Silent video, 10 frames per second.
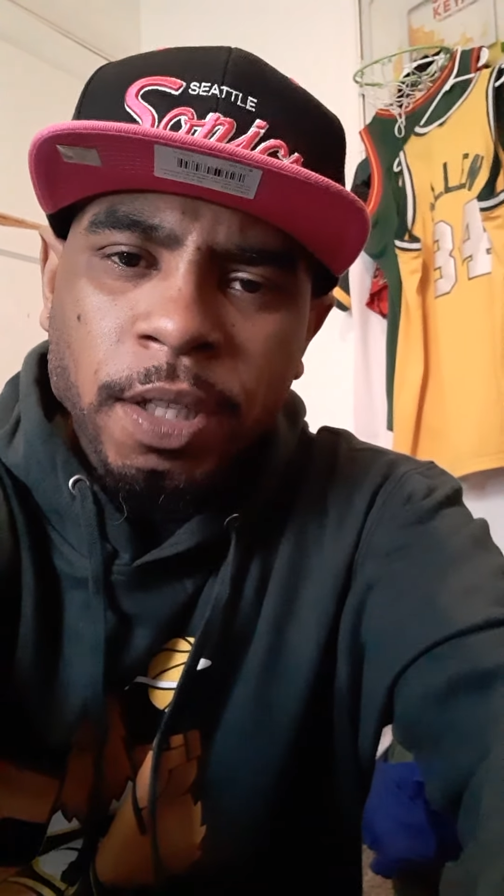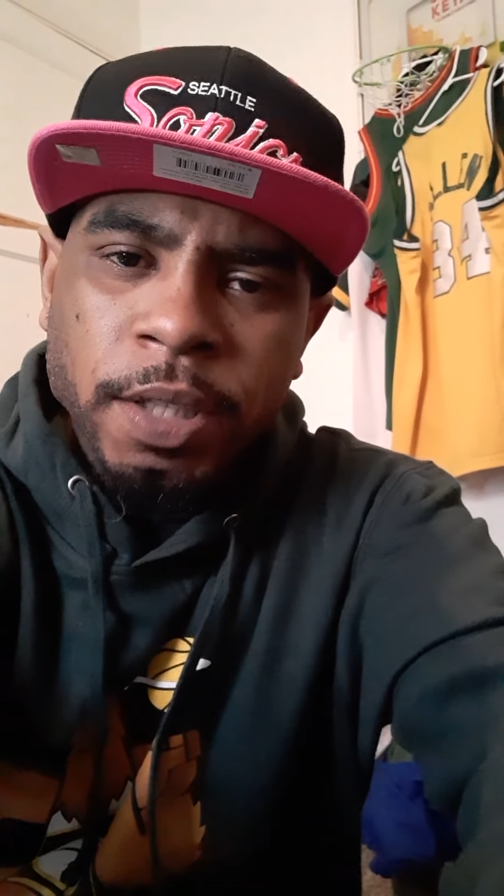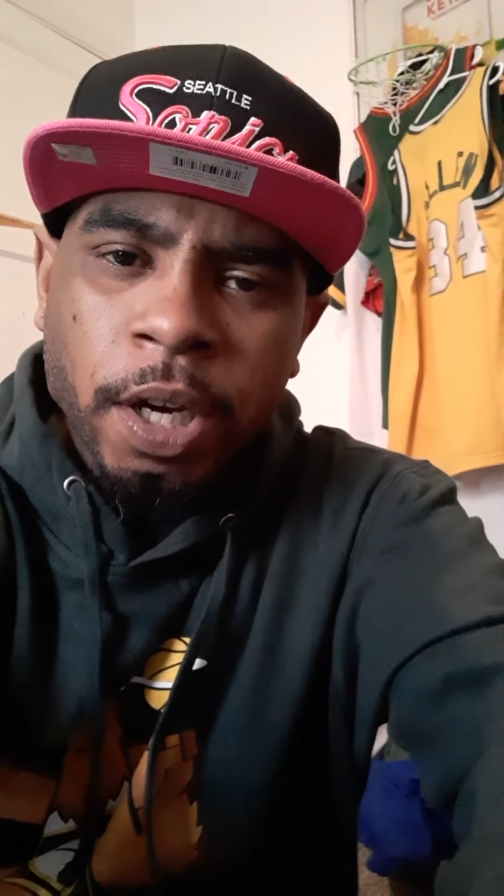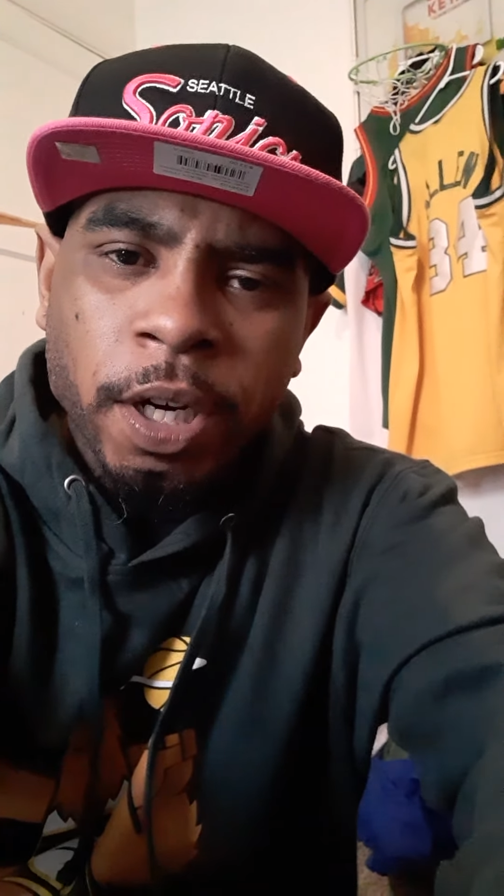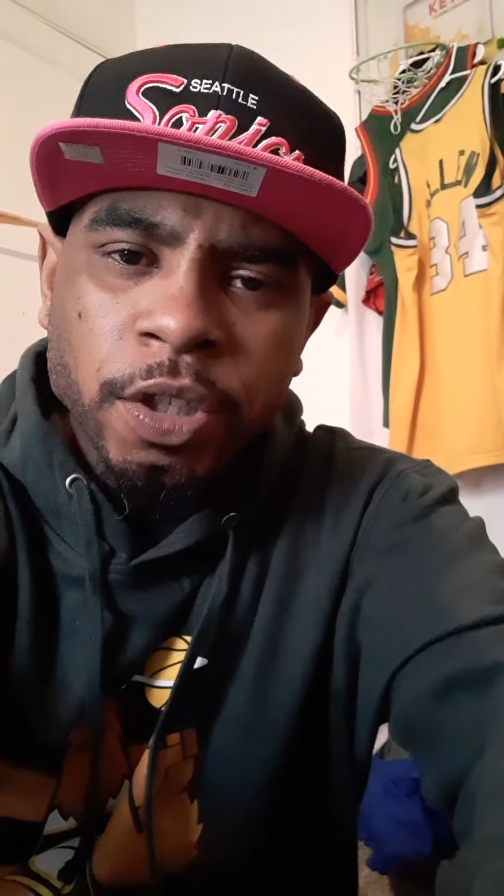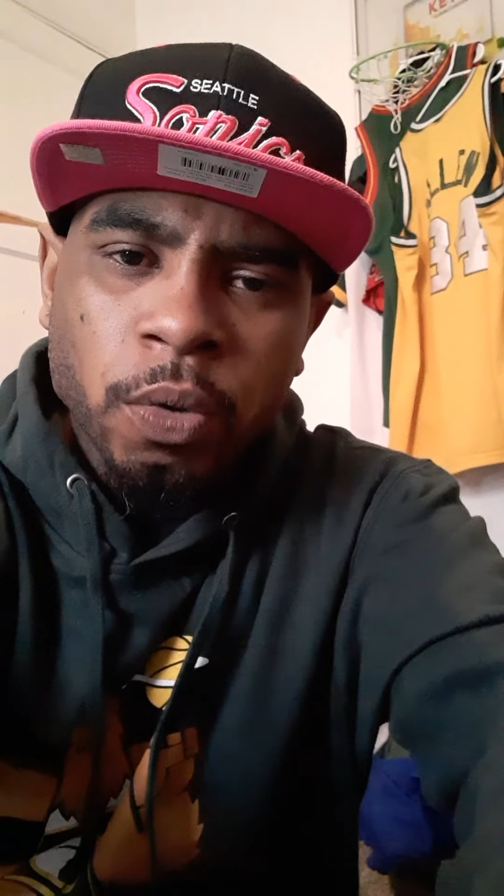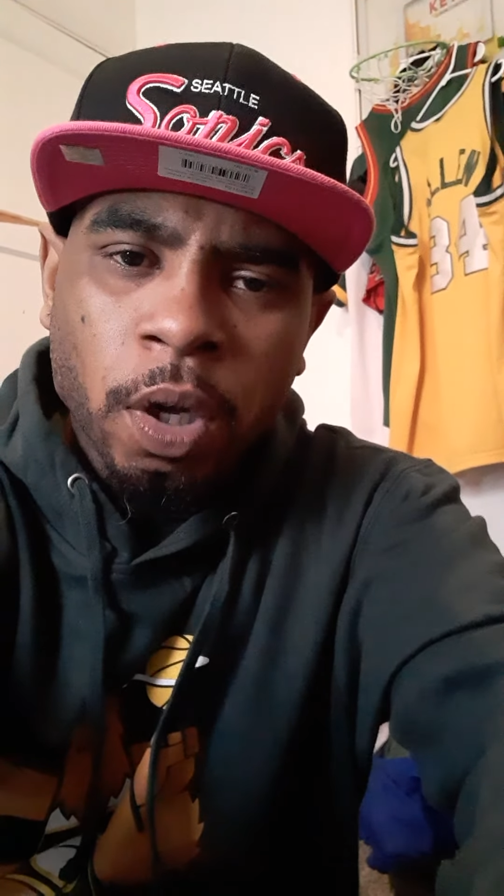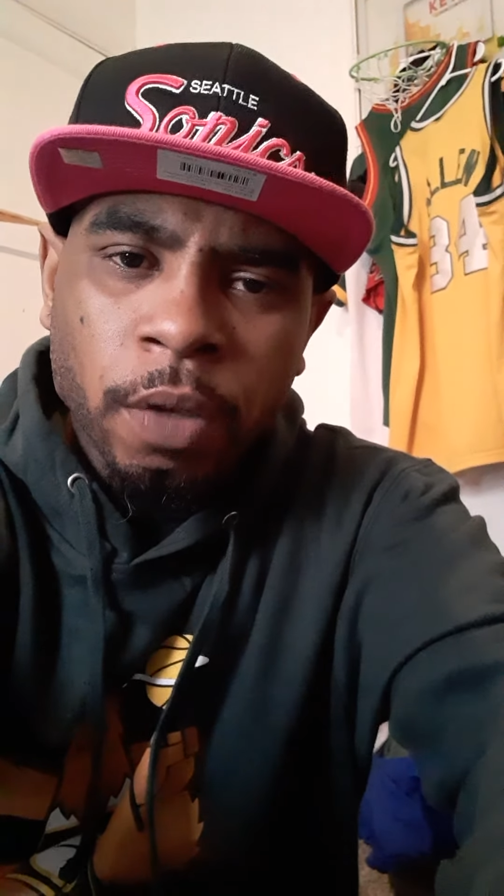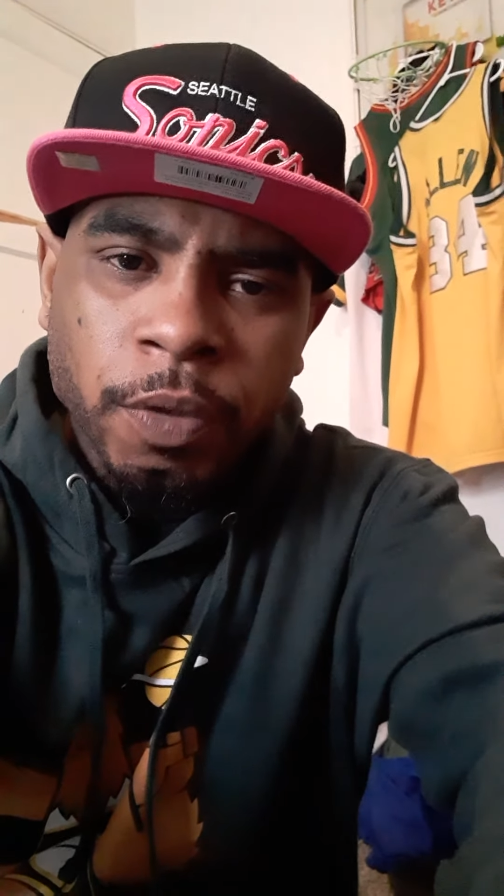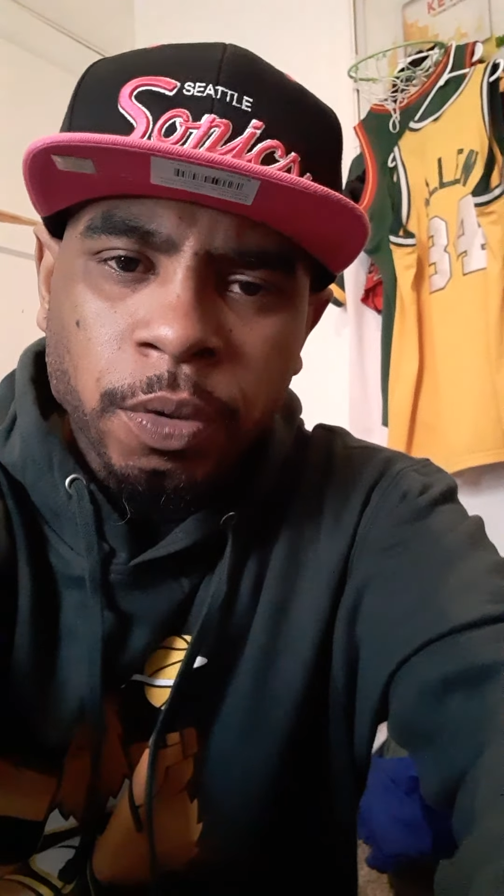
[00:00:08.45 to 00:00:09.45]
Saturday to
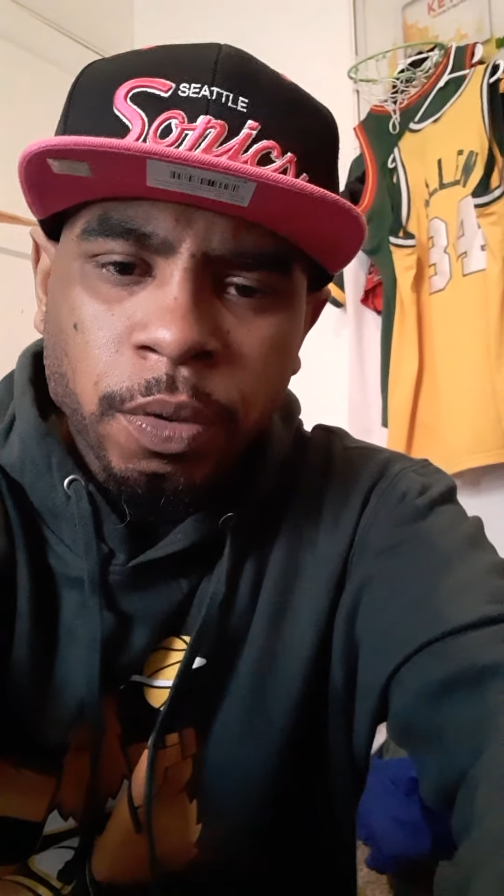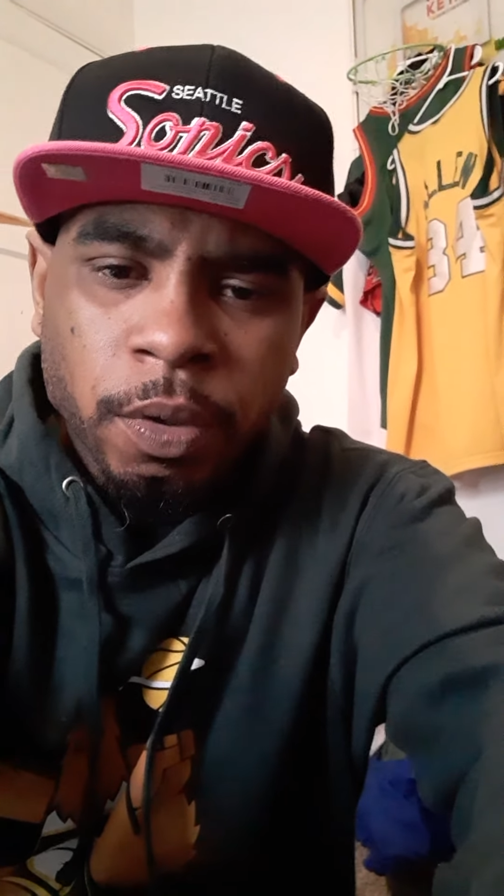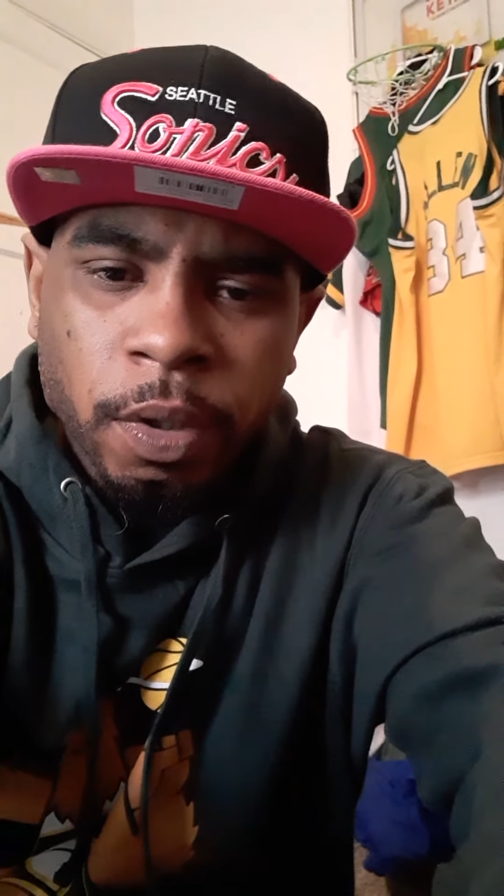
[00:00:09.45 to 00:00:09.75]
all of you.